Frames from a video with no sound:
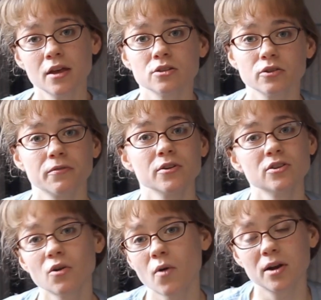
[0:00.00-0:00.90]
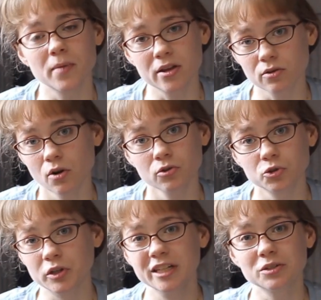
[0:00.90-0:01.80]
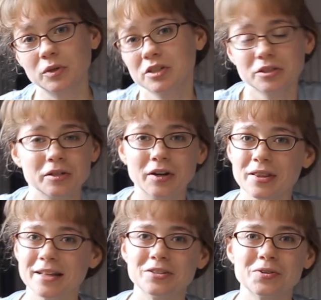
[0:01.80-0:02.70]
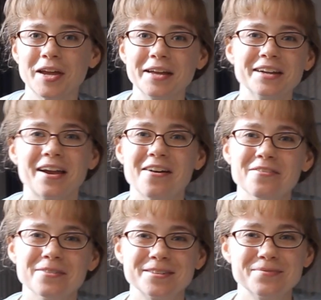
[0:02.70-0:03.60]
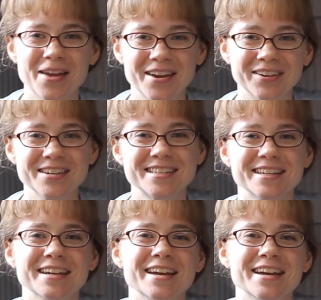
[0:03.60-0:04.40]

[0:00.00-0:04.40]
So if you don't want to make your own treats, which, that's okay, not all of us are bakers,